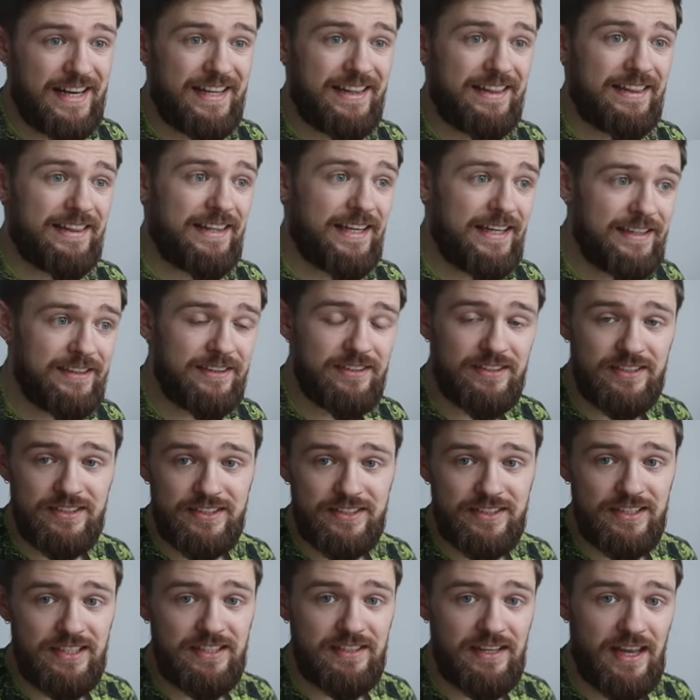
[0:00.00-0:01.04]
and
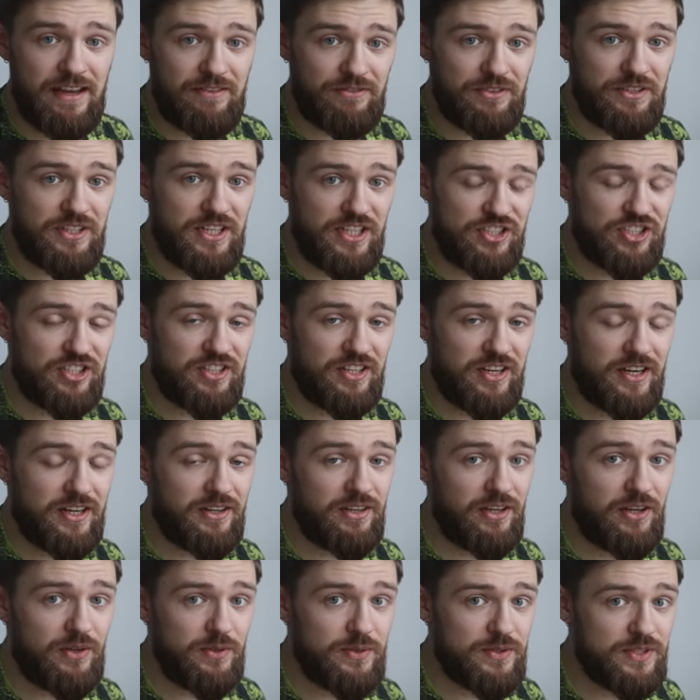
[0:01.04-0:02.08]
lightness in everyday
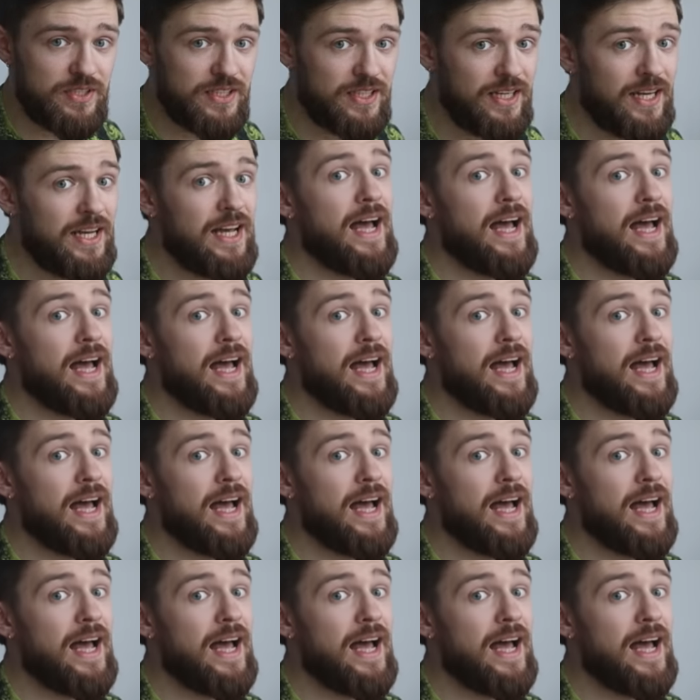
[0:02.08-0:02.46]
scenarios?